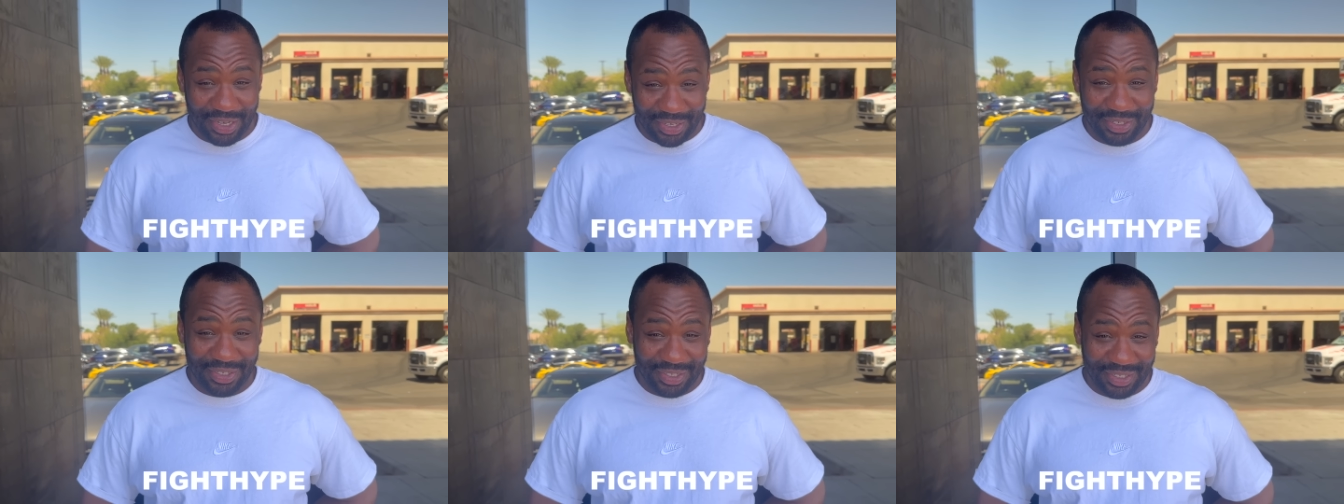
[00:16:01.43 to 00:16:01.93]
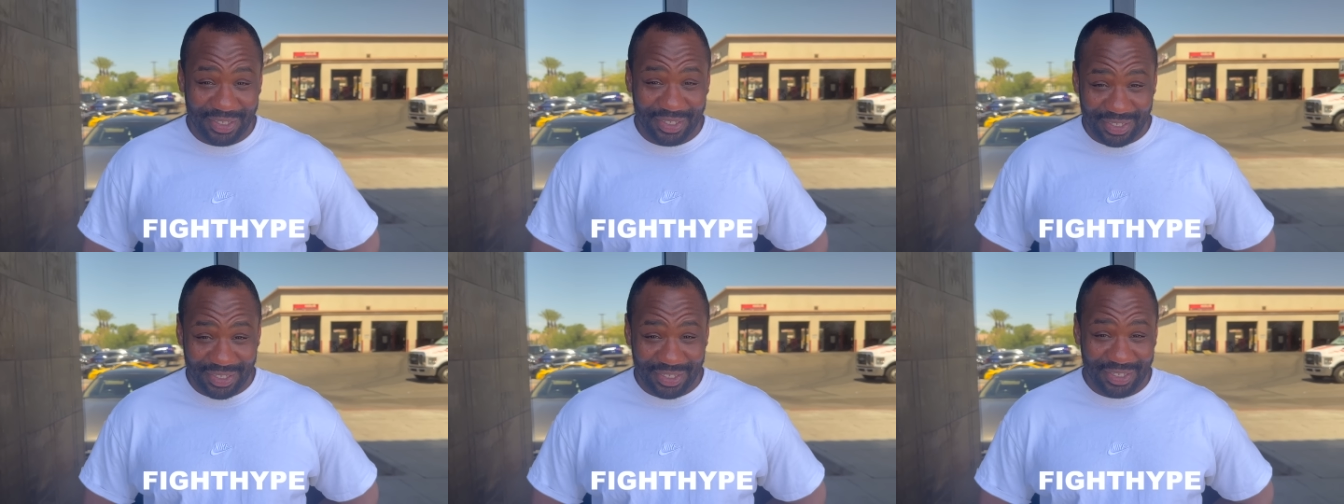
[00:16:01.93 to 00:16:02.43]
and
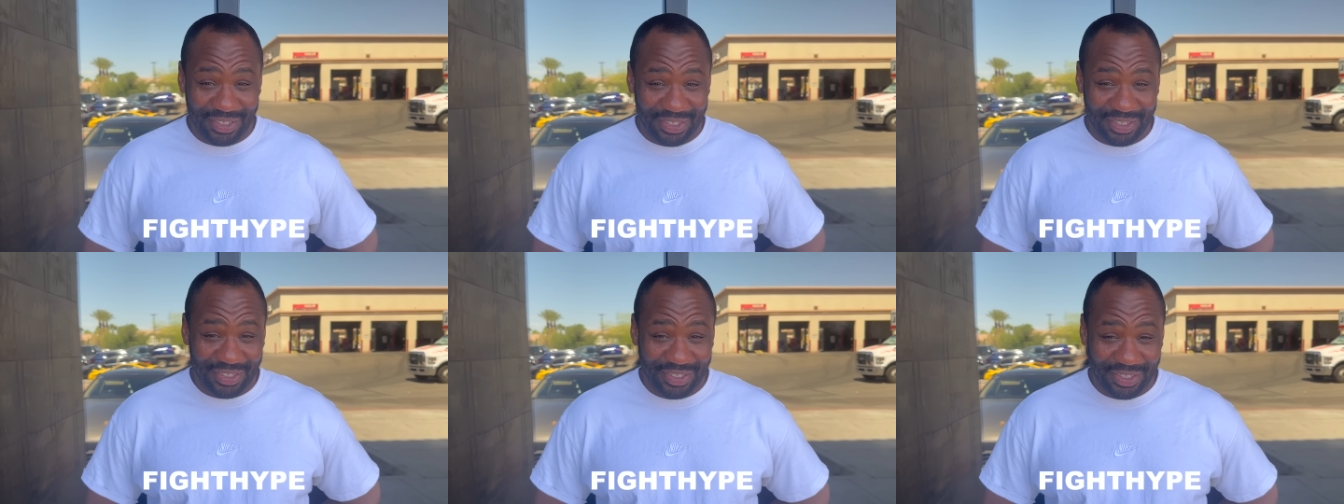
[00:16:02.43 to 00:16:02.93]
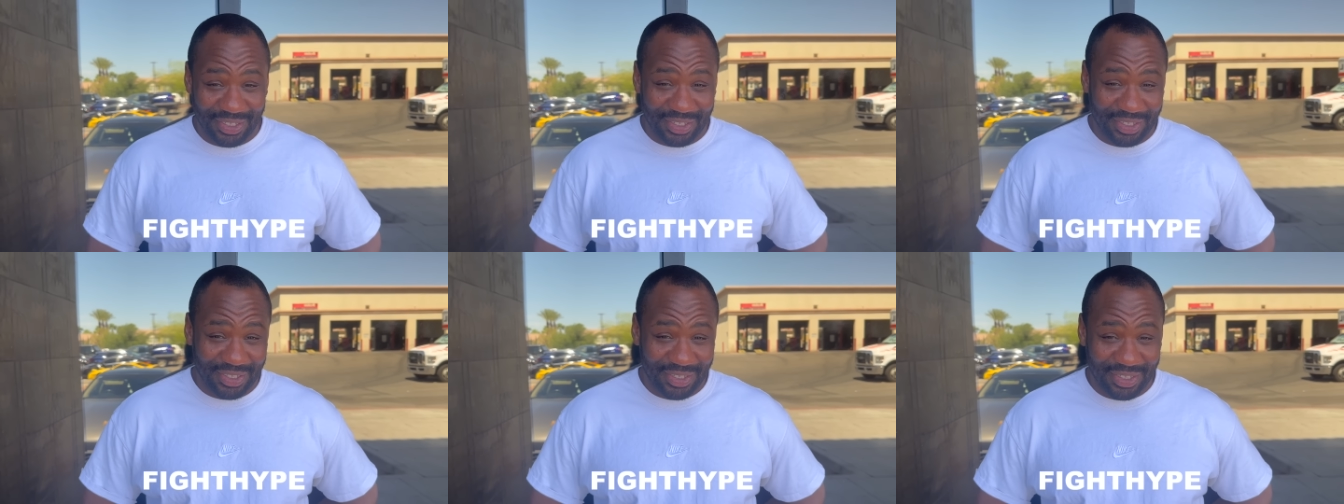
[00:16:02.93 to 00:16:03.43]
Matias. That
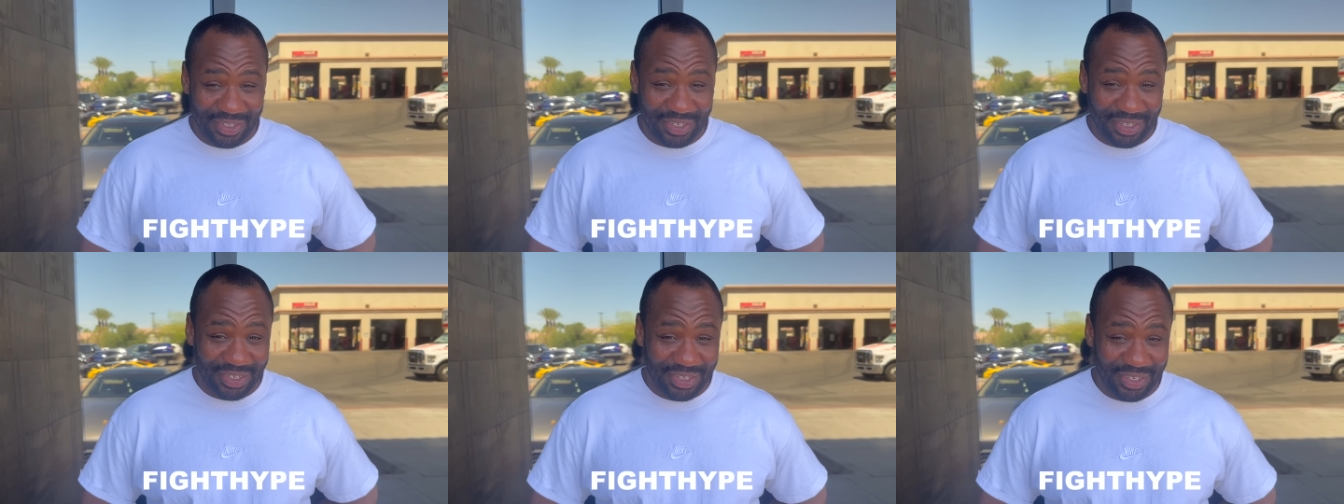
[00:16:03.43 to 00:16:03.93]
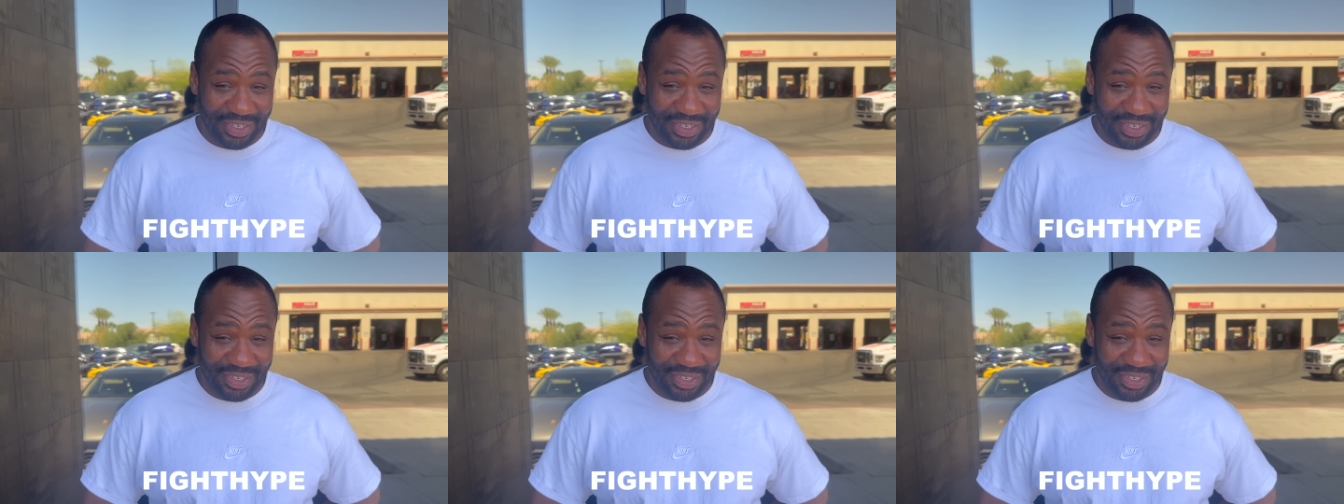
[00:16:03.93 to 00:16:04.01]
that might that might be